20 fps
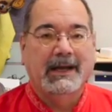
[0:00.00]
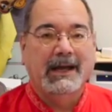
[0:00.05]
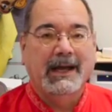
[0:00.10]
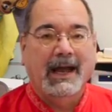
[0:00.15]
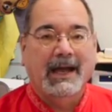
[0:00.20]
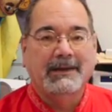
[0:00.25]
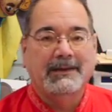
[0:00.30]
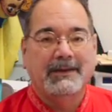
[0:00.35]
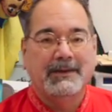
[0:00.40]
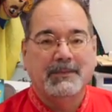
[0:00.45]

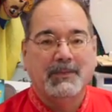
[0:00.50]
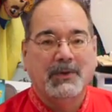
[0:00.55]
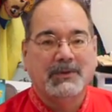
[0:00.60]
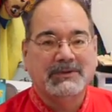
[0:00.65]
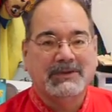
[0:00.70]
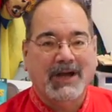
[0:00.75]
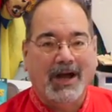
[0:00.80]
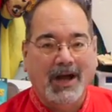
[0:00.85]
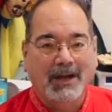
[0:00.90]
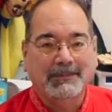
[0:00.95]
And then the
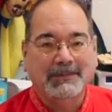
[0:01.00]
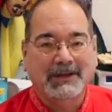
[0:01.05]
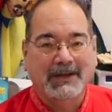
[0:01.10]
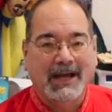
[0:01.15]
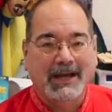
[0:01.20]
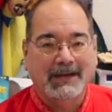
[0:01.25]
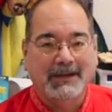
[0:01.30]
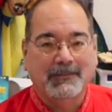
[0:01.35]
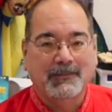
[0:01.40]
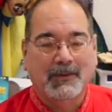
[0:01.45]
most
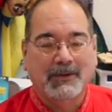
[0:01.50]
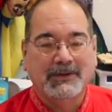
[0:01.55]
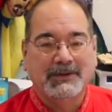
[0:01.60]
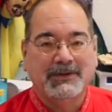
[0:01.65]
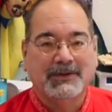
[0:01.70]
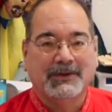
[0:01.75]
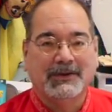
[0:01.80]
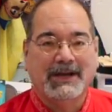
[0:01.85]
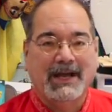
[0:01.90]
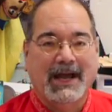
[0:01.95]
complicated one that
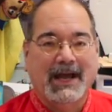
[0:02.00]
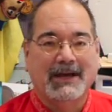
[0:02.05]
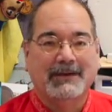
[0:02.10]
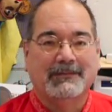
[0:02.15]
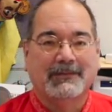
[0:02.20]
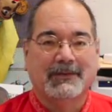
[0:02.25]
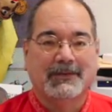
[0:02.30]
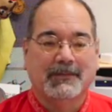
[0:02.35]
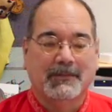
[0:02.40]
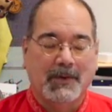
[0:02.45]
you're going to
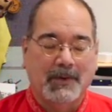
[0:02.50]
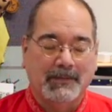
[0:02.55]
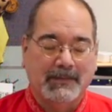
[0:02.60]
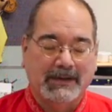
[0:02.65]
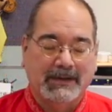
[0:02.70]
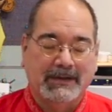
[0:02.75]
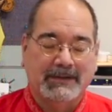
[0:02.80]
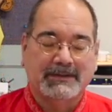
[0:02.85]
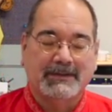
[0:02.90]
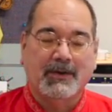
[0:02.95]
have for the
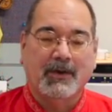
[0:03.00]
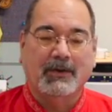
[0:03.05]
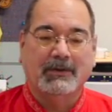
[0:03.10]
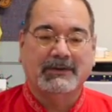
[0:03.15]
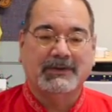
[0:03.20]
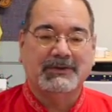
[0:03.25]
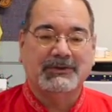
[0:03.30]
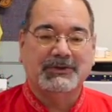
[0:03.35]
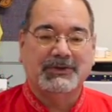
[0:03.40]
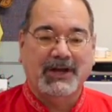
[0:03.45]
moment is called
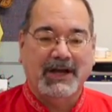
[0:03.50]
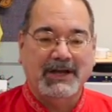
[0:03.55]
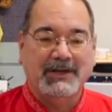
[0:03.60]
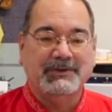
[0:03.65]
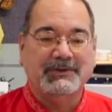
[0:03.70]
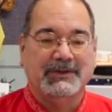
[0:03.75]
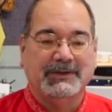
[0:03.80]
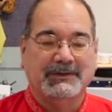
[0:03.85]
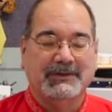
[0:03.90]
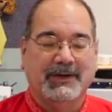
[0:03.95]
a
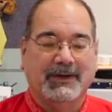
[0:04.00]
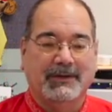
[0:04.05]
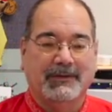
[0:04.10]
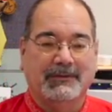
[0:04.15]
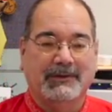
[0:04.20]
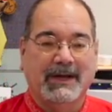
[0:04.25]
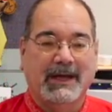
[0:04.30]
changing tone.